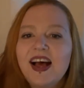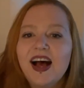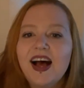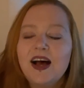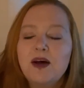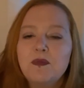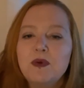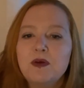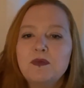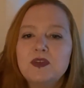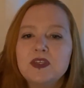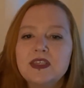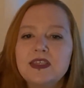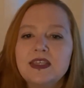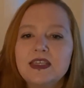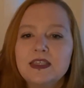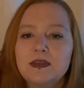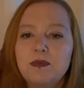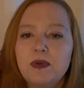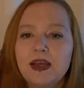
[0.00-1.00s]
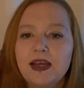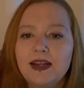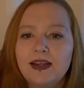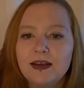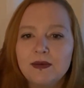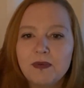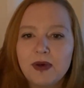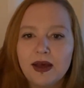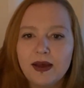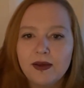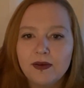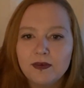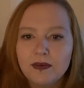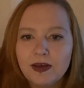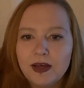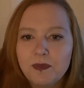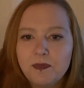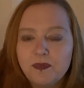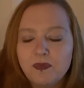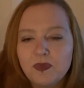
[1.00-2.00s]
I'm just explaining about
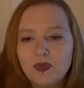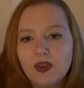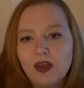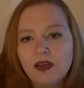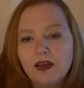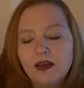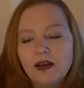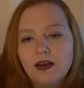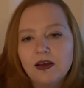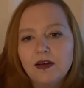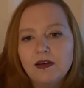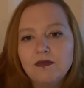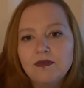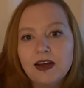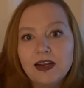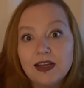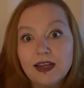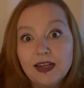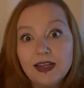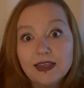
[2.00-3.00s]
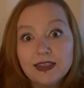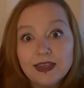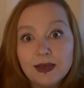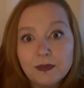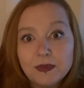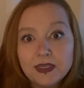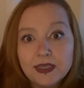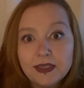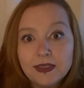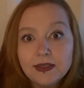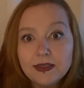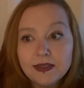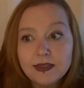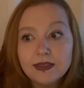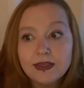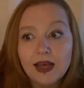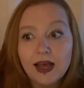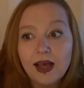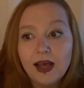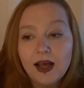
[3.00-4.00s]
radical
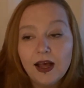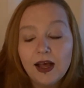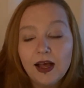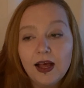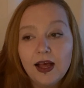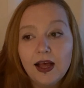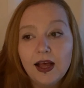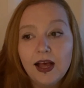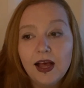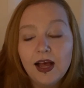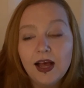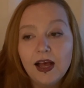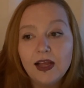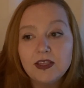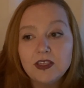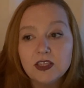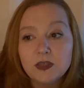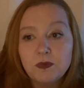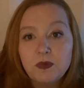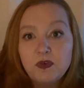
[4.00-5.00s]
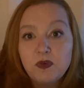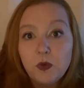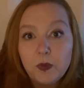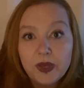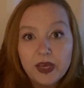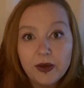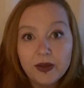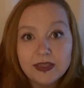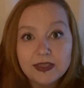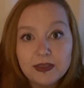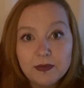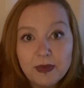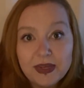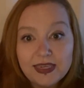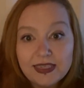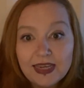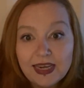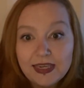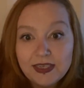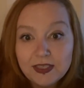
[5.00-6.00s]
acceptance just before we go into the
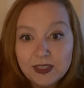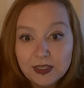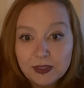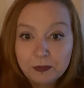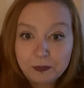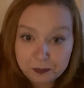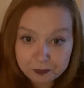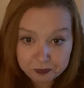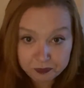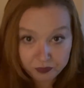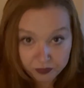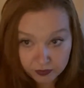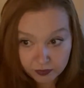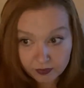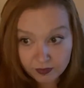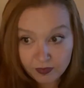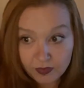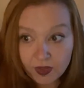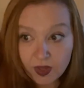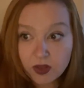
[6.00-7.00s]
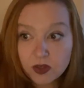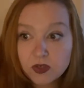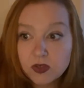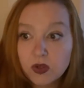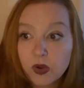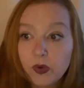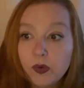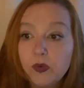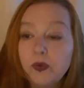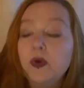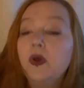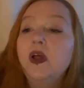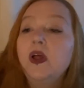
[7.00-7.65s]
meditation. So